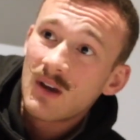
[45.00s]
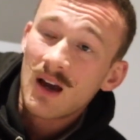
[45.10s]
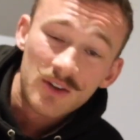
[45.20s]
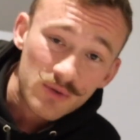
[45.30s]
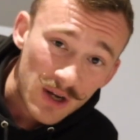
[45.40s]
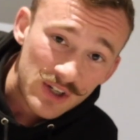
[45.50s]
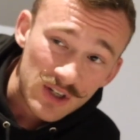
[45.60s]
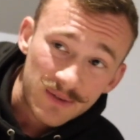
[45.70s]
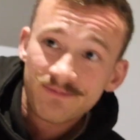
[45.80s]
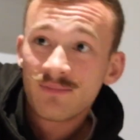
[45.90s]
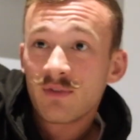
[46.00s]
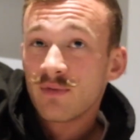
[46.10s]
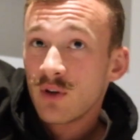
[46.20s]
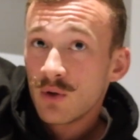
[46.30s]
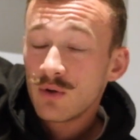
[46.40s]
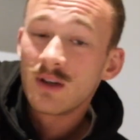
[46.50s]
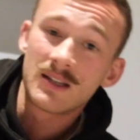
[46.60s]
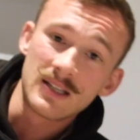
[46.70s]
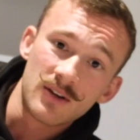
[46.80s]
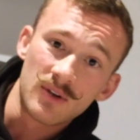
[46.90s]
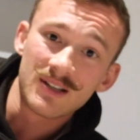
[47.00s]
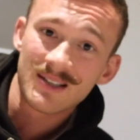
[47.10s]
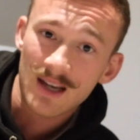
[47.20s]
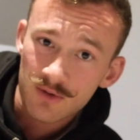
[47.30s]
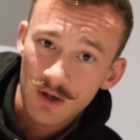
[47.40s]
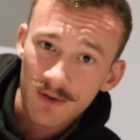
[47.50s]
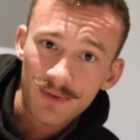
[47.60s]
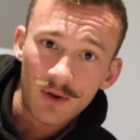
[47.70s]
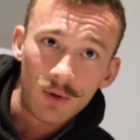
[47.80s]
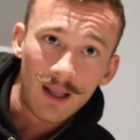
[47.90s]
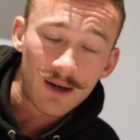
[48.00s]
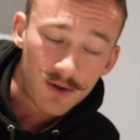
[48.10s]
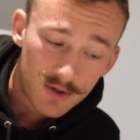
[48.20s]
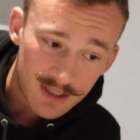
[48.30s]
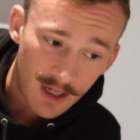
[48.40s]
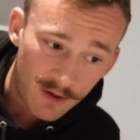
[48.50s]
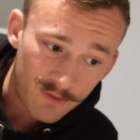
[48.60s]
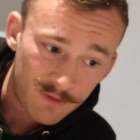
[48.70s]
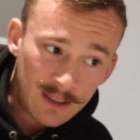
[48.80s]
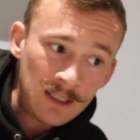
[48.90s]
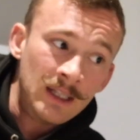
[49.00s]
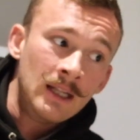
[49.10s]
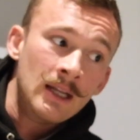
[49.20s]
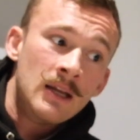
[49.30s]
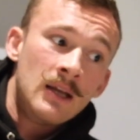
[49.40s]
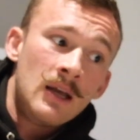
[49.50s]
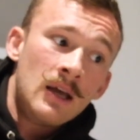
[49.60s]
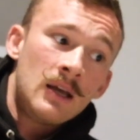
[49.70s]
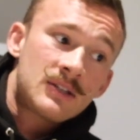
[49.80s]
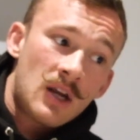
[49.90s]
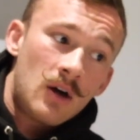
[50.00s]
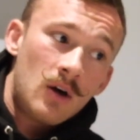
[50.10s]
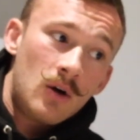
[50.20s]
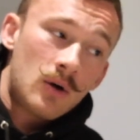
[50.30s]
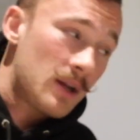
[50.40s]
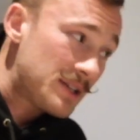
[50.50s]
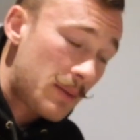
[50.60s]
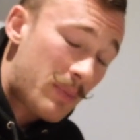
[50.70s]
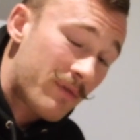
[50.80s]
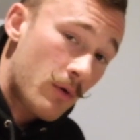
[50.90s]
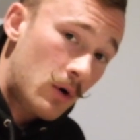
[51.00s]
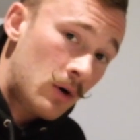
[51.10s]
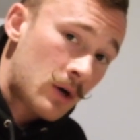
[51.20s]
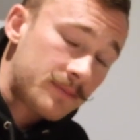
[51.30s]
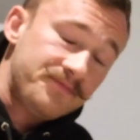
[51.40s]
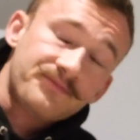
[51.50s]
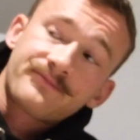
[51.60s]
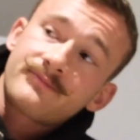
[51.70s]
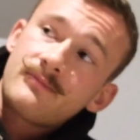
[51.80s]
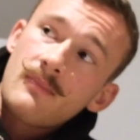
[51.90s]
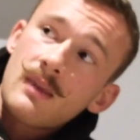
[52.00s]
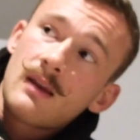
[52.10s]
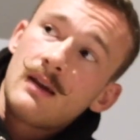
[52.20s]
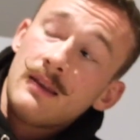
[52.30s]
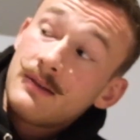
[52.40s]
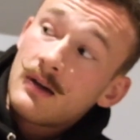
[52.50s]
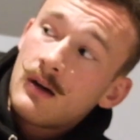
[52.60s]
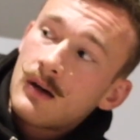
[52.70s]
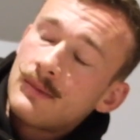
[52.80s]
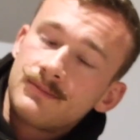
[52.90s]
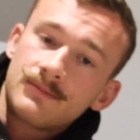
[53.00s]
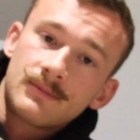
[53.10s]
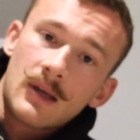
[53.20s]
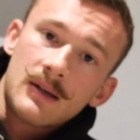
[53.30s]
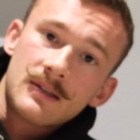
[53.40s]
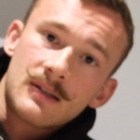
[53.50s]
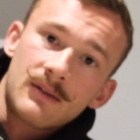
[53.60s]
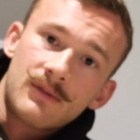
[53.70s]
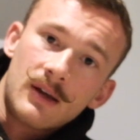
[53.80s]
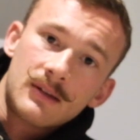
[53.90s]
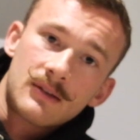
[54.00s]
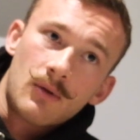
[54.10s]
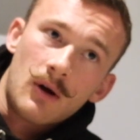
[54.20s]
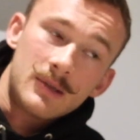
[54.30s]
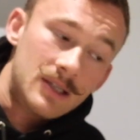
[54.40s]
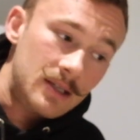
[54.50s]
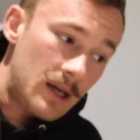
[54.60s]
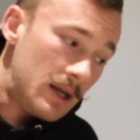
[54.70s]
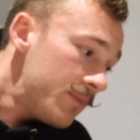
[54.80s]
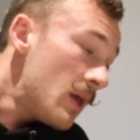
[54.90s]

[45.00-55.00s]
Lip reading: hydration, food, etc., etc., all that good stuff. So, going to take Pig for a walk in the dark, as I've had quite a busy day.